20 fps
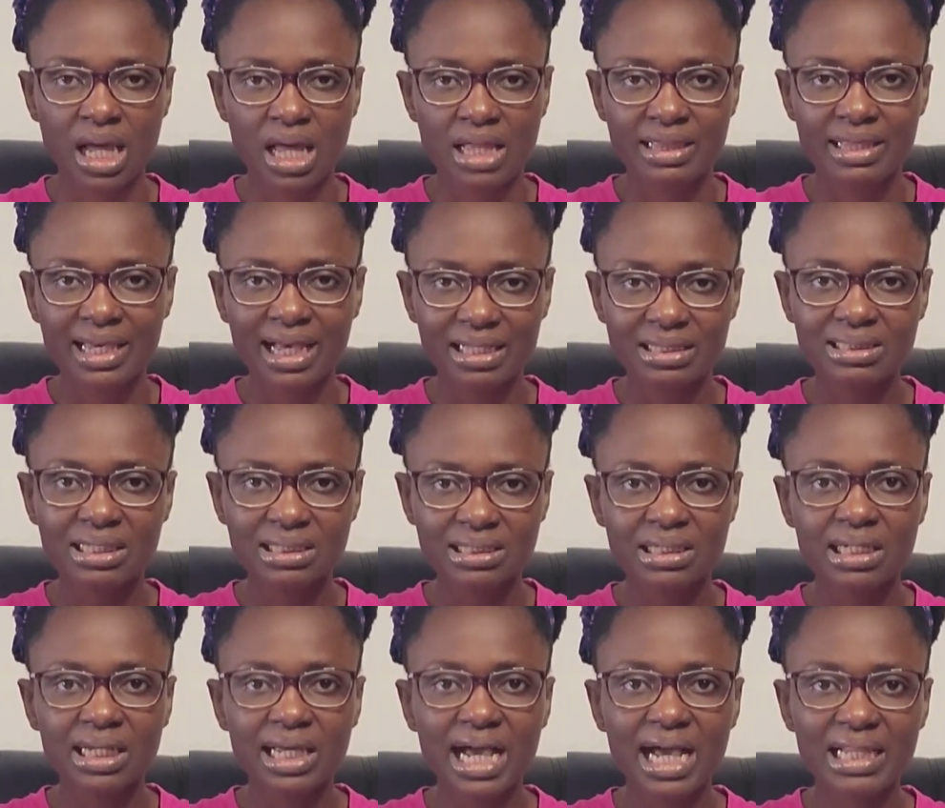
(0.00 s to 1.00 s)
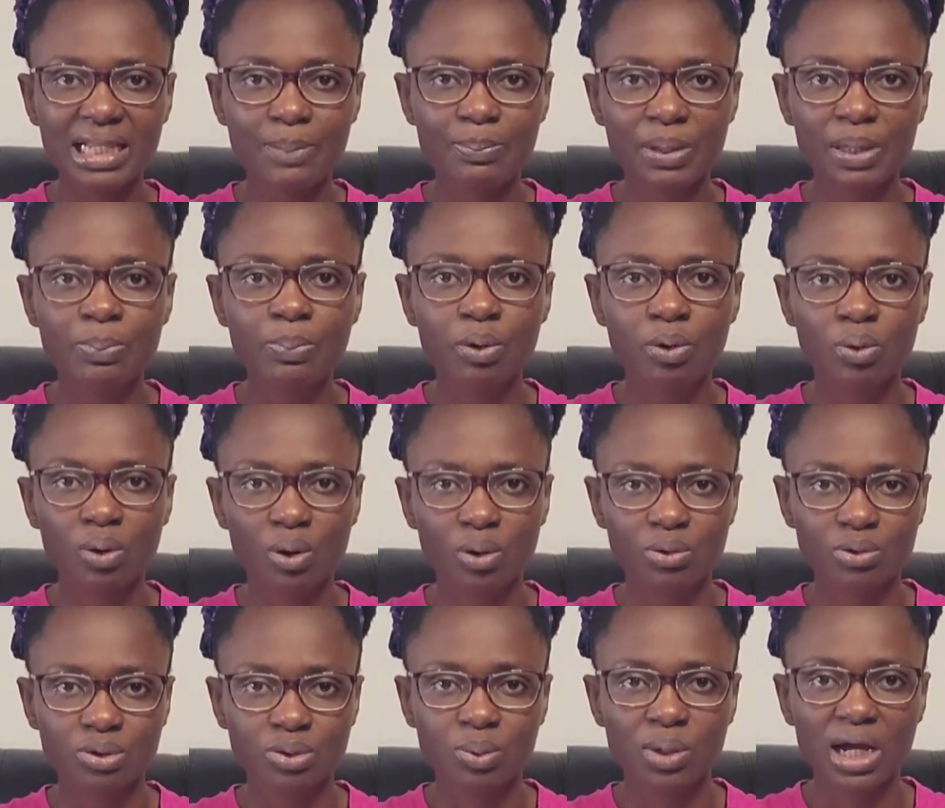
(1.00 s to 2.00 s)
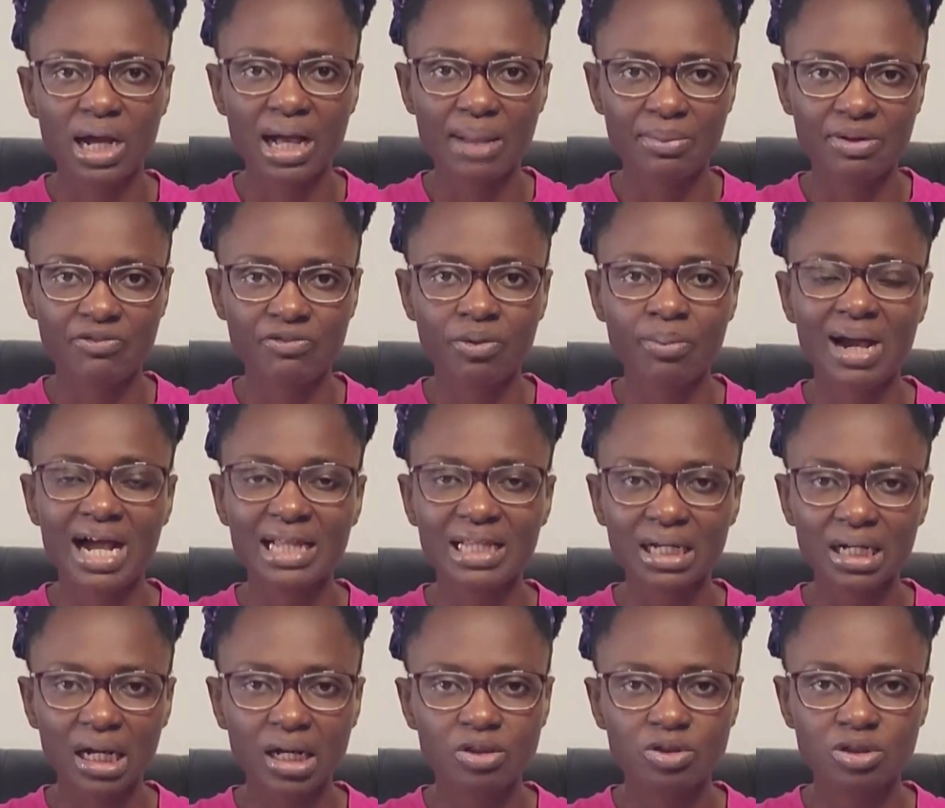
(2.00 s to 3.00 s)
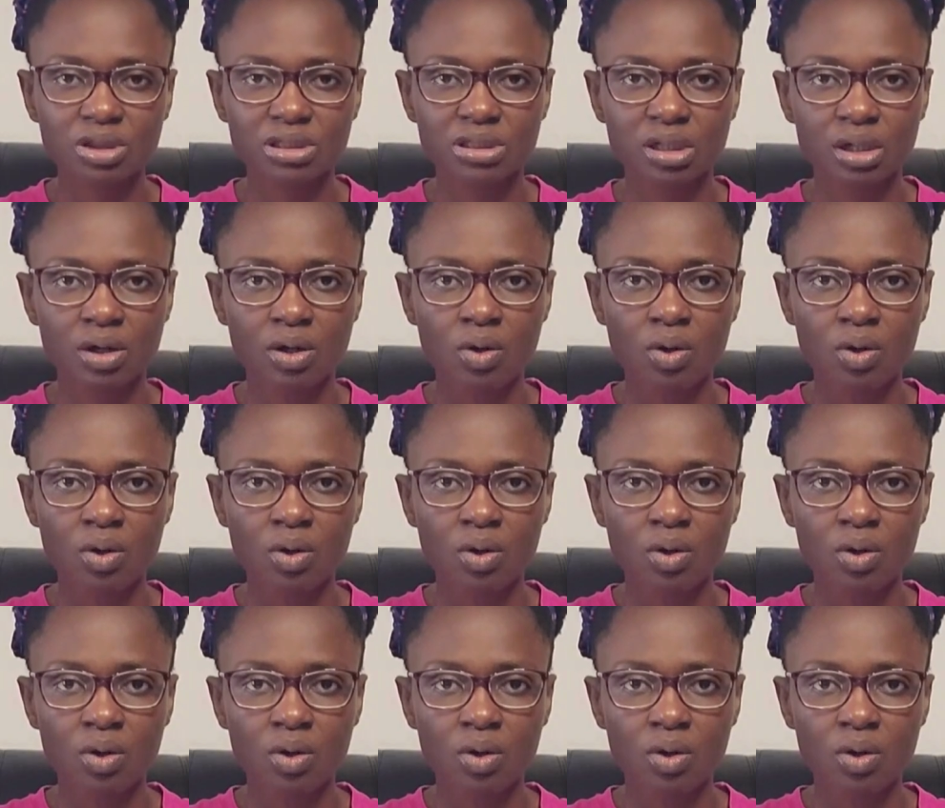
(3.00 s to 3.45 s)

There are certainly other people also coming from other countries